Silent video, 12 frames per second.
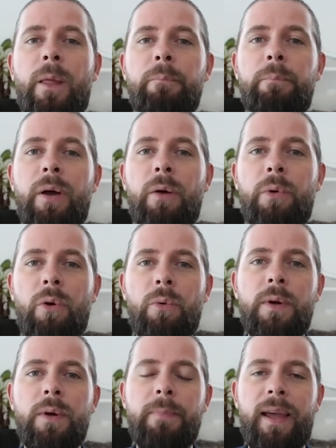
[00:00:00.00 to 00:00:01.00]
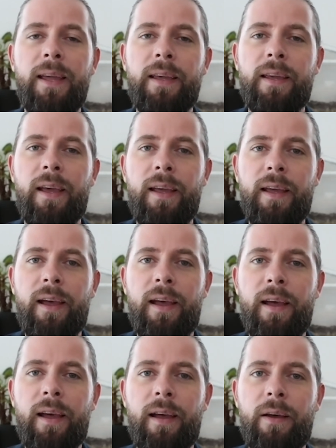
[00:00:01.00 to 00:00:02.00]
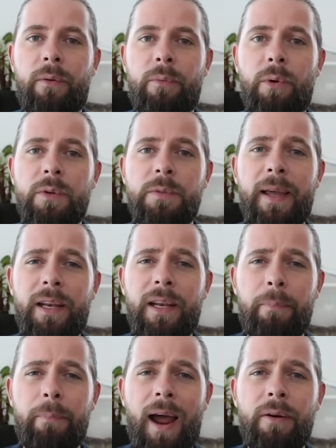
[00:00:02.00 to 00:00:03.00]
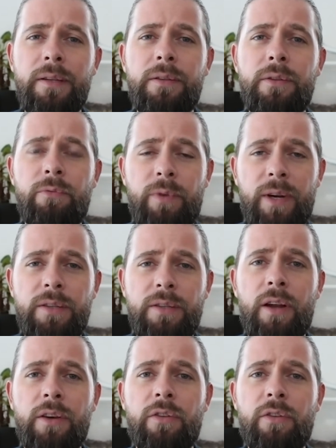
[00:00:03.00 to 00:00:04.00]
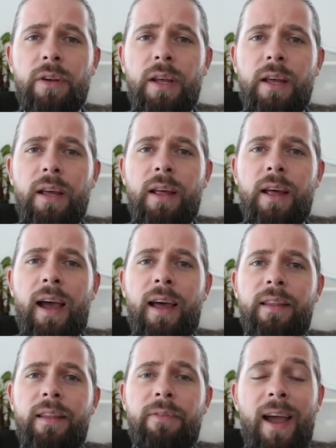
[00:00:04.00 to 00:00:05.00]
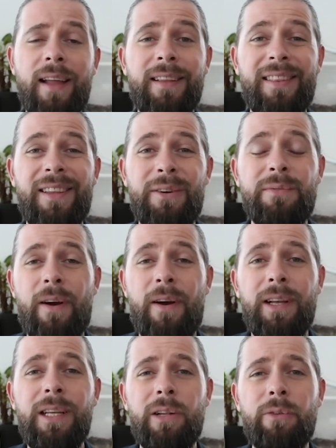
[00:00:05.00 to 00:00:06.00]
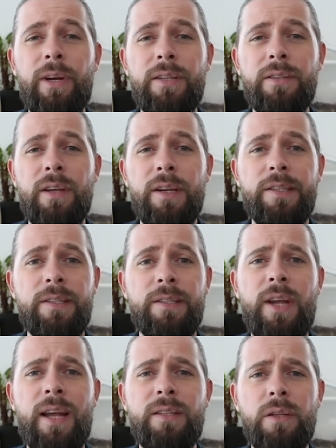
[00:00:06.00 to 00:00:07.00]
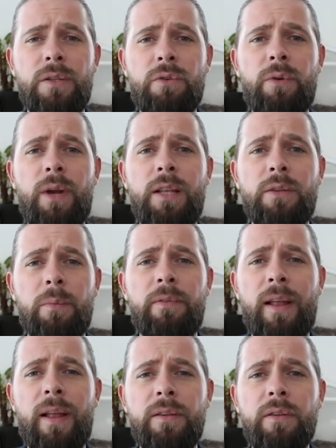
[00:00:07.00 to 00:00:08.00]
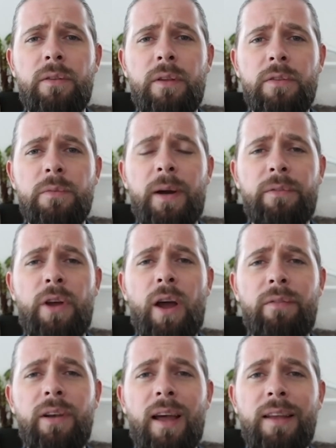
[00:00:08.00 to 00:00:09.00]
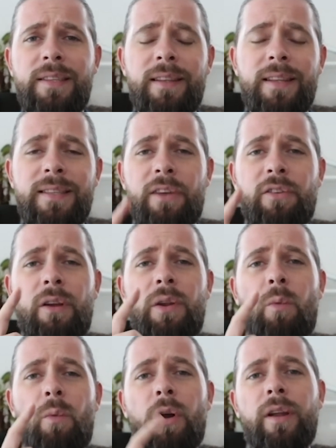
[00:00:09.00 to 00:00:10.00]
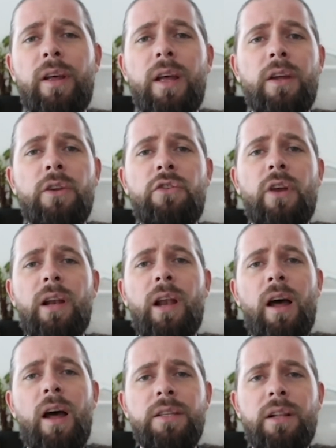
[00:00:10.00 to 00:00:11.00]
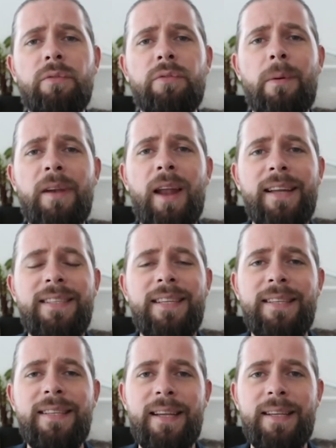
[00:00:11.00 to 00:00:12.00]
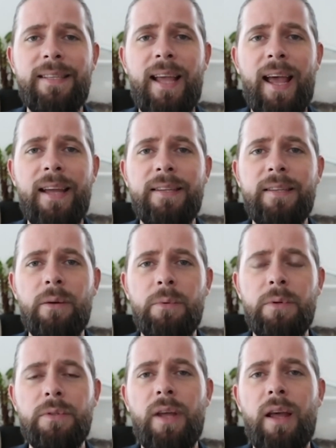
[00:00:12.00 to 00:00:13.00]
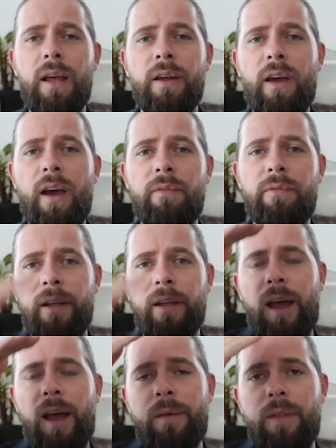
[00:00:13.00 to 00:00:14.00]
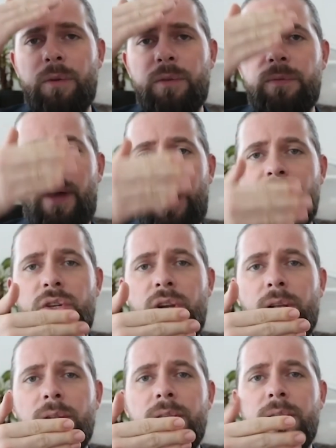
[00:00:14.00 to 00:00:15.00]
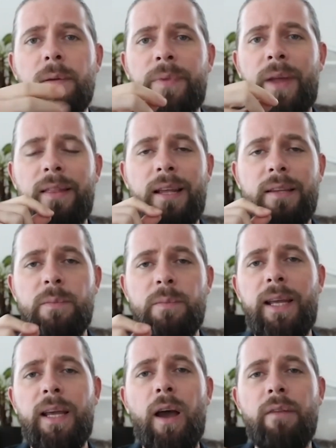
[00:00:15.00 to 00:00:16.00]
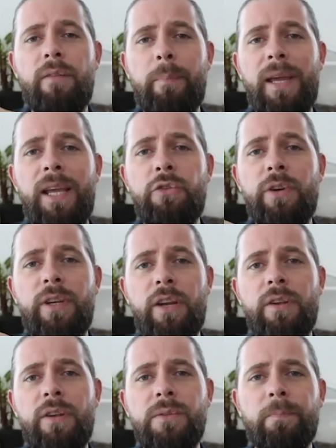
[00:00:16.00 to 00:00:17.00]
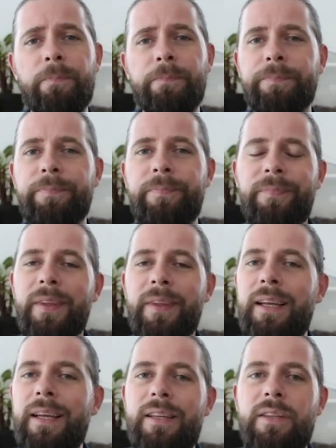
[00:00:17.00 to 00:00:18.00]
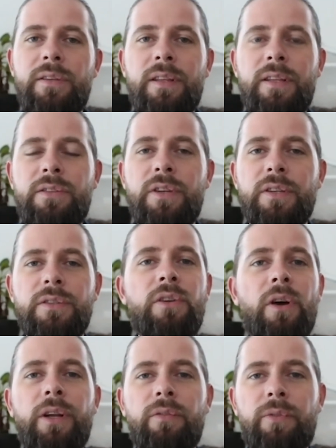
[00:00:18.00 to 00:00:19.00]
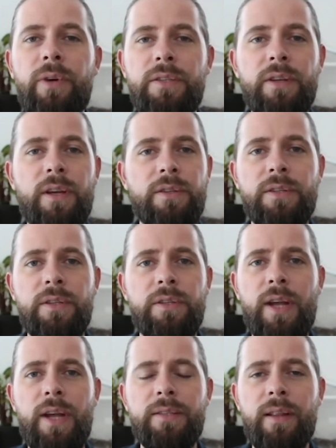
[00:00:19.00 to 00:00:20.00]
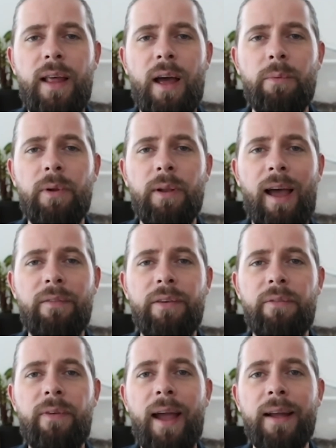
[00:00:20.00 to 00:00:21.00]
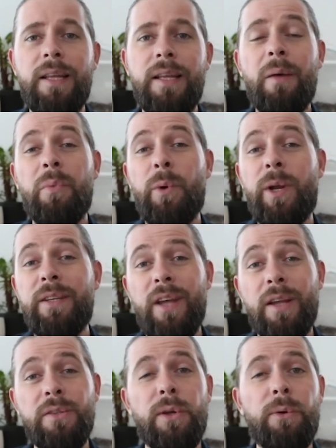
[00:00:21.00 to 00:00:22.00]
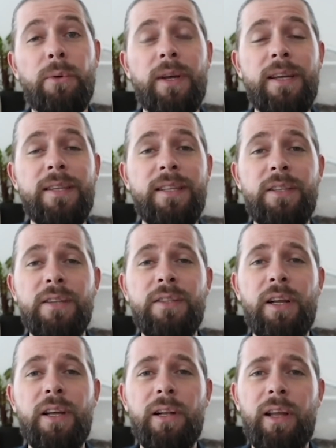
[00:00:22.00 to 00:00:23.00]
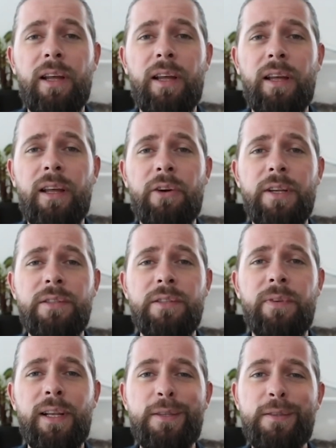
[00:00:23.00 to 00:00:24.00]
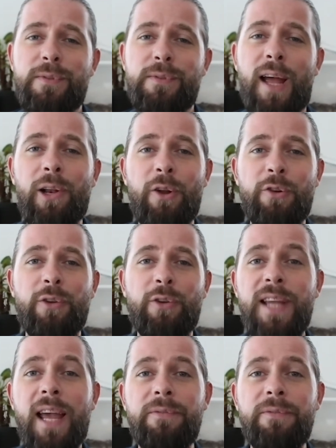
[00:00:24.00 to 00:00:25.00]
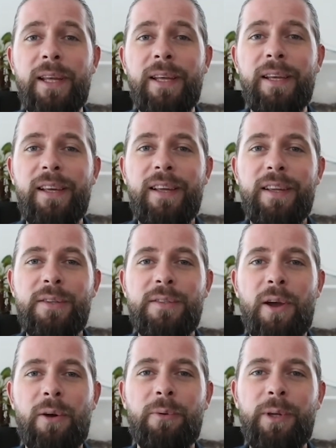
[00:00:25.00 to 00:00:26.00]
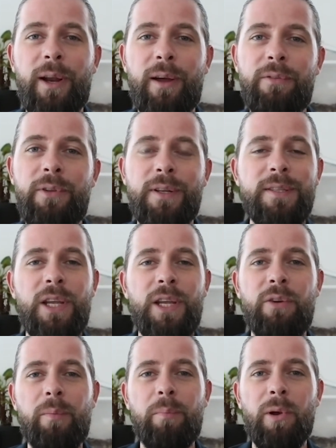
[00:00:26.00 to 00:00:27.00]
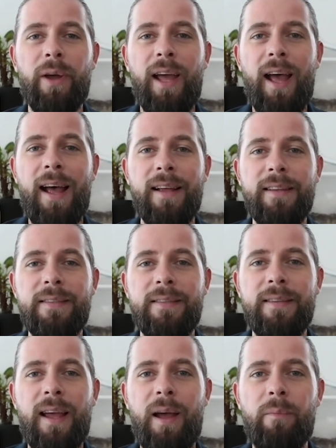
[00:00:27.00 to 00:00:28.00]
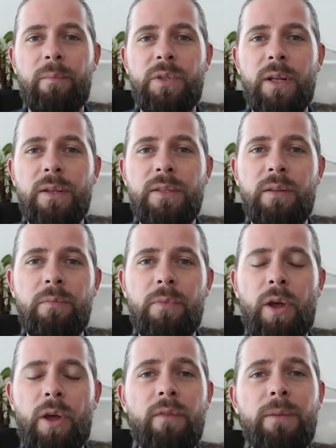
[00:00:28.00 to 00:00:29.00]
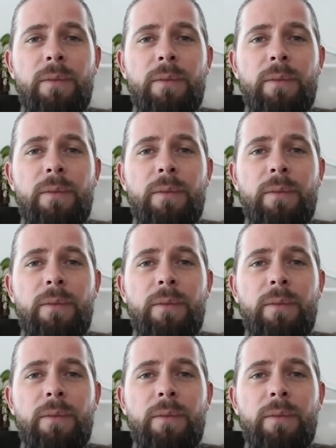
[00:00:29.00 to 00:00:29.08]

But we always make it apparent the research and the fact that there is very little research to suggest that screens will prevent the spread of COVID-19. There's actually only one journal article from 1968 that was covering those face shields, and that's speaking over petri dishes. So there's just not enough research to suggest that that will have an effect. What it does do is it does increase the feelings of psychological safety. So, you know, if you can see your employer has done some COVID